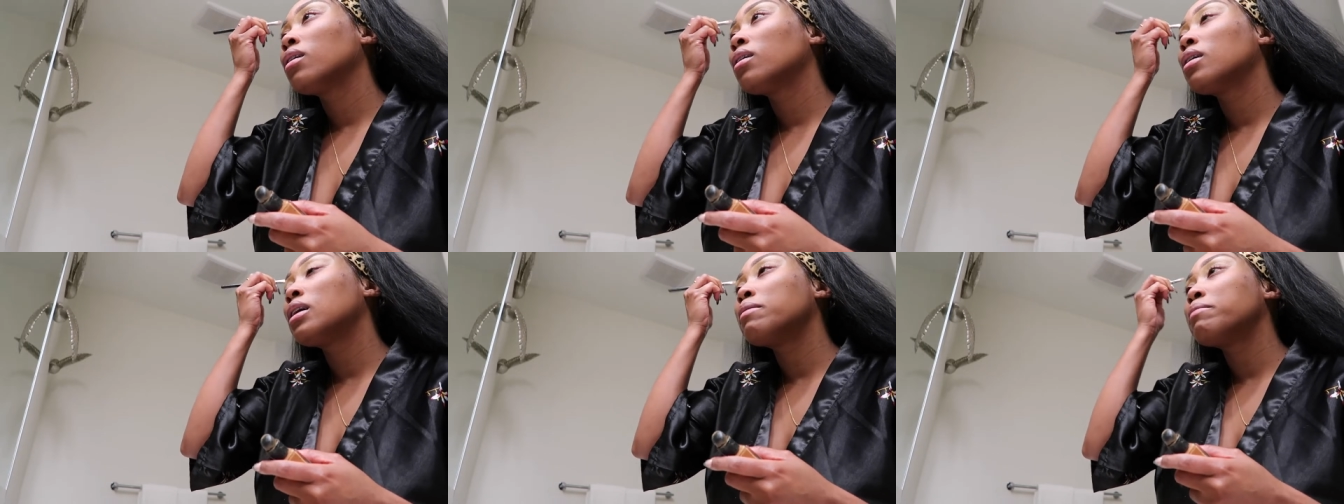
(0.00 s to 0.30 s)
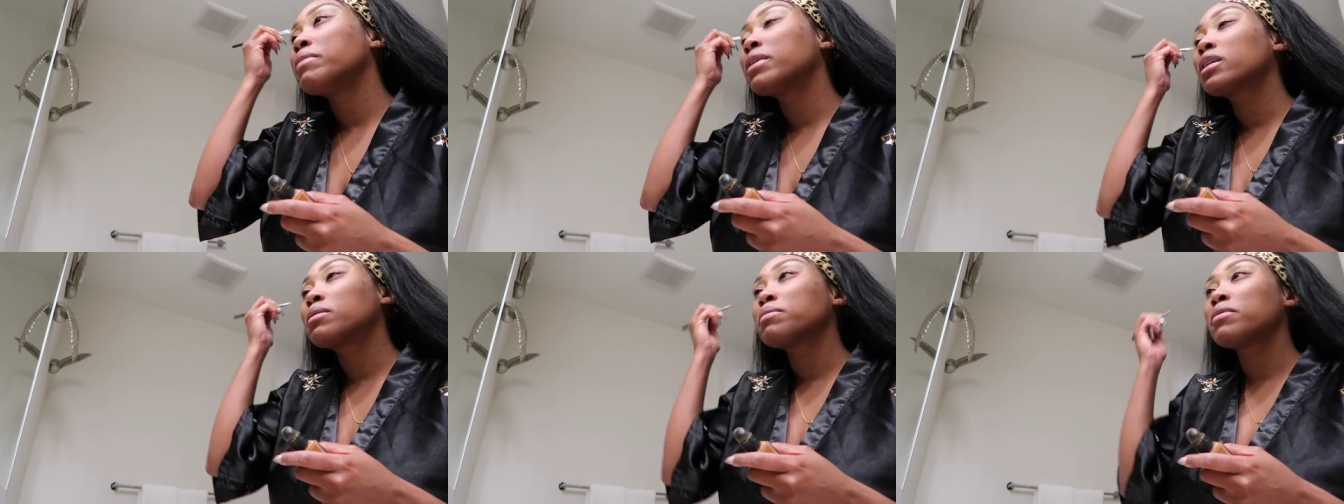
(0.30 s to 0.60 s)
it
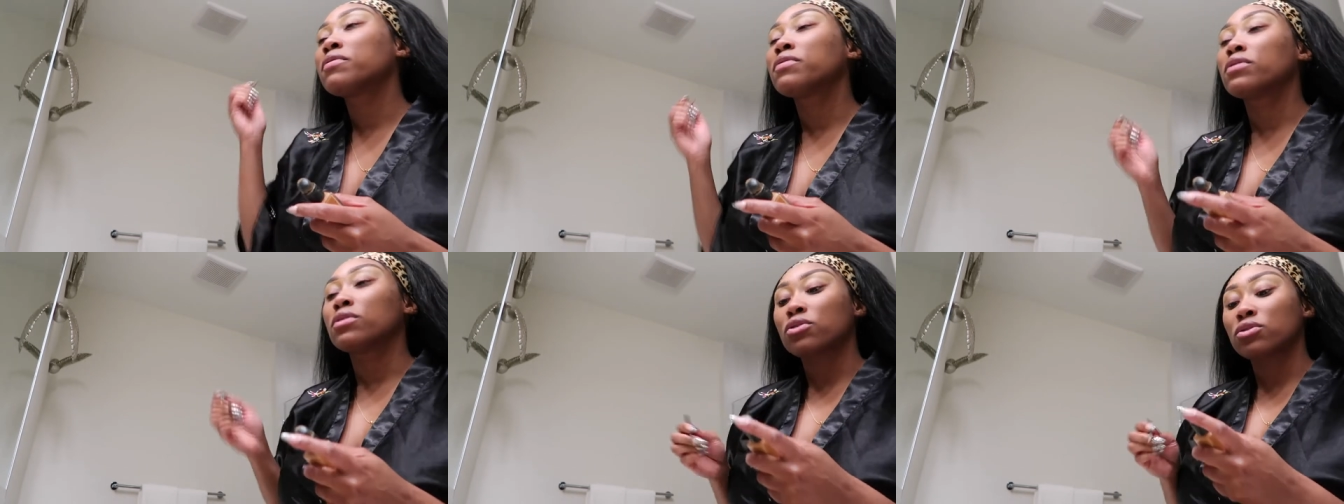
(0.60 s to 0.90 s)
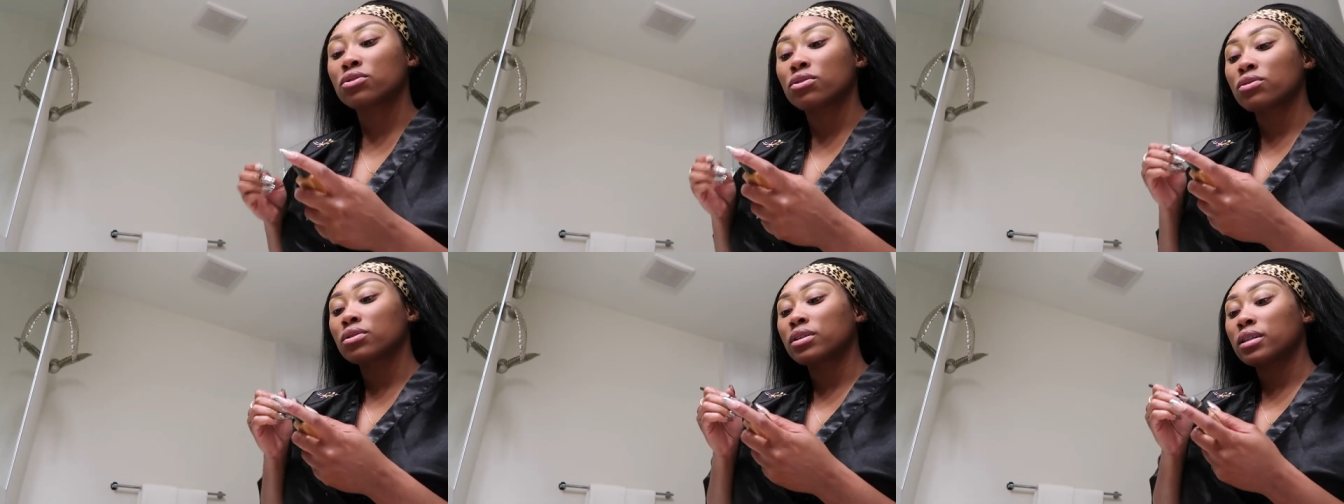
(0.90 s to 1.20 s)
makes me feel
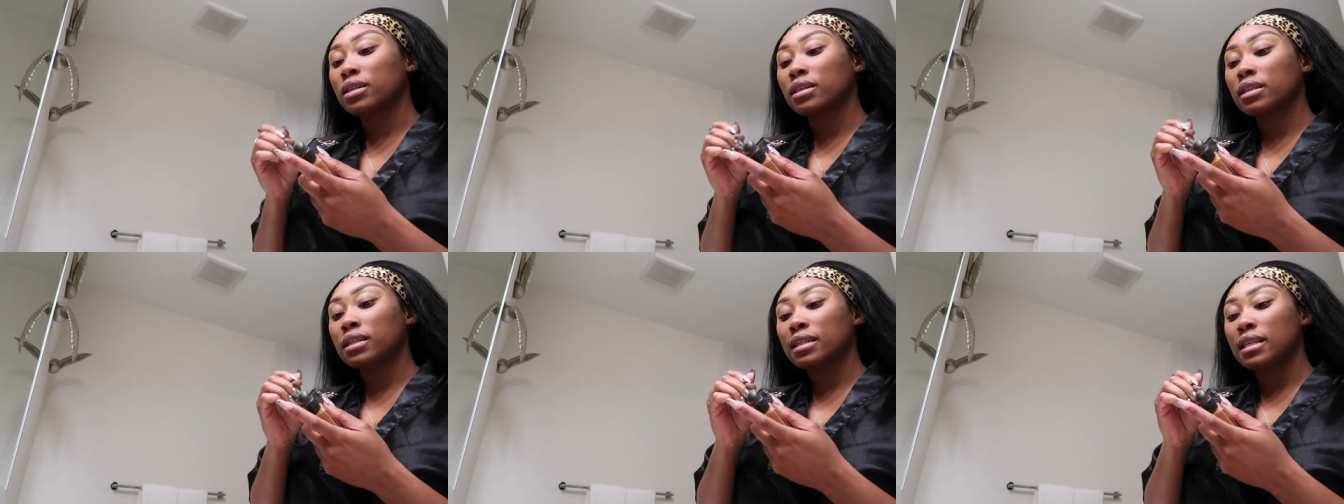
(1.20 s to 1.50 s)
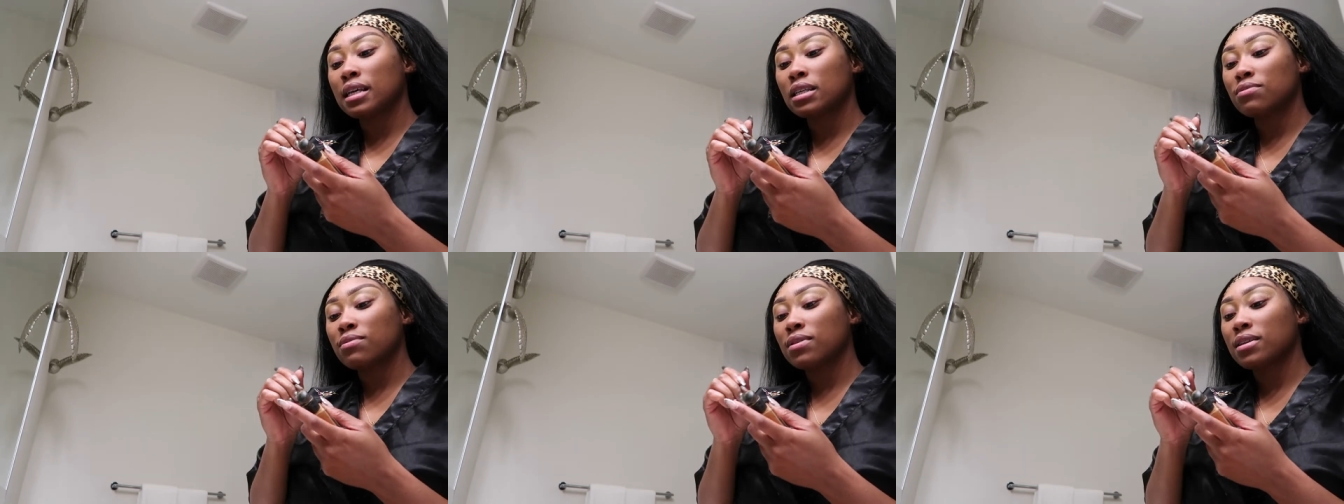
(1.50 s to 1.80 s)
so good, and
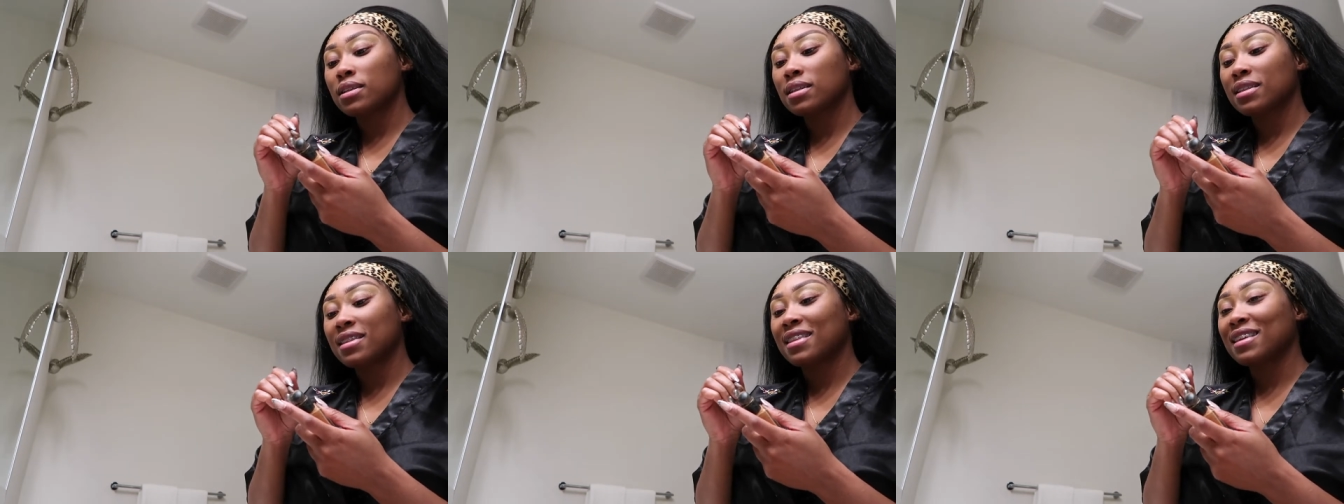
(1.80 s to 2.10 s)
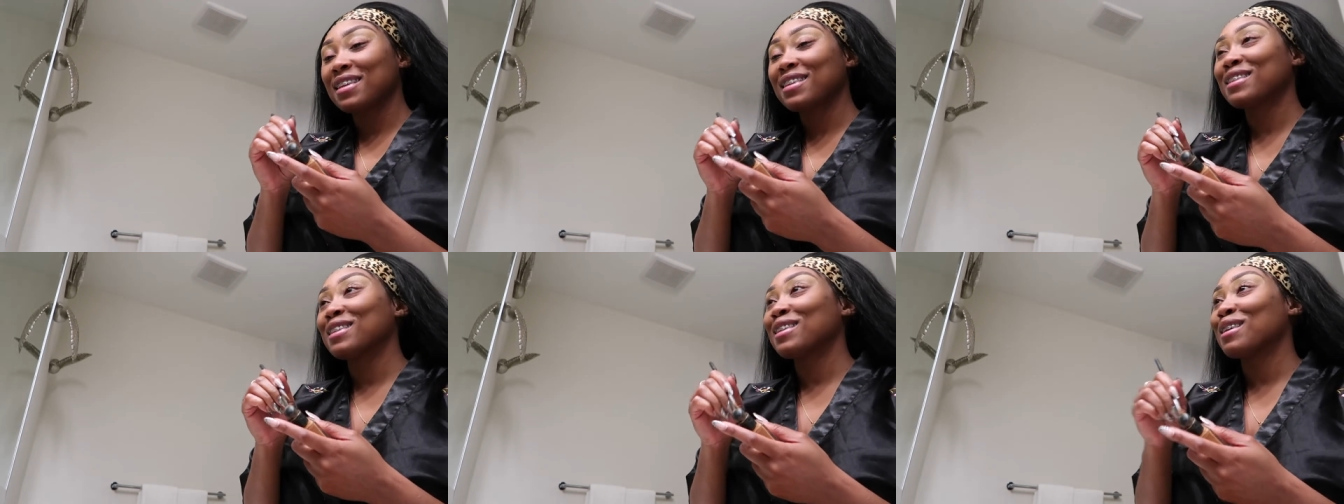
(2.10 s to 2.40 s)
that's one of the
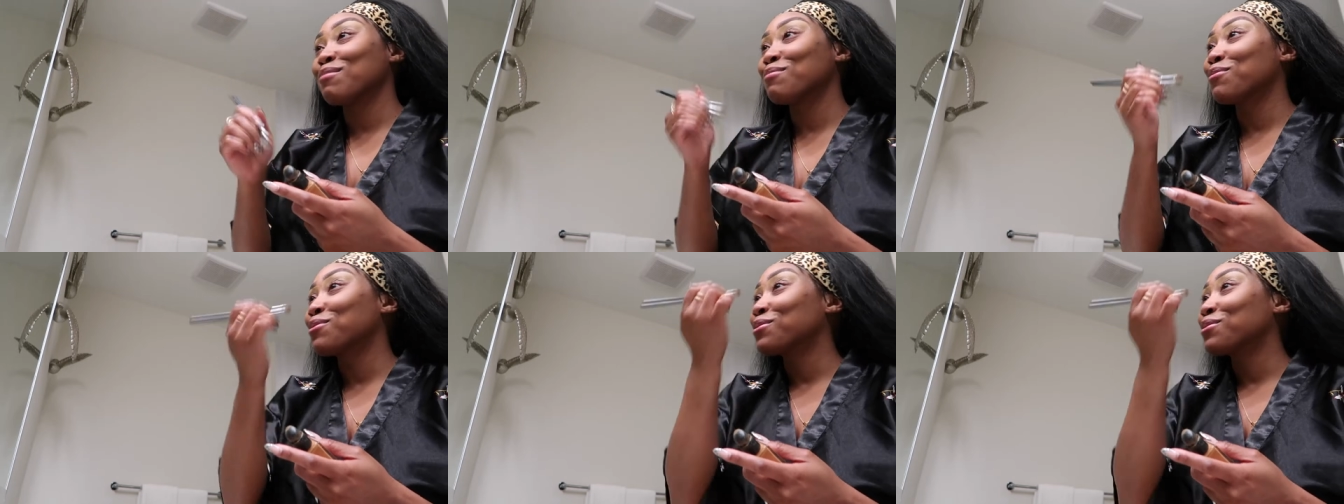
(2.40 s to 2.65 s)
things that I'm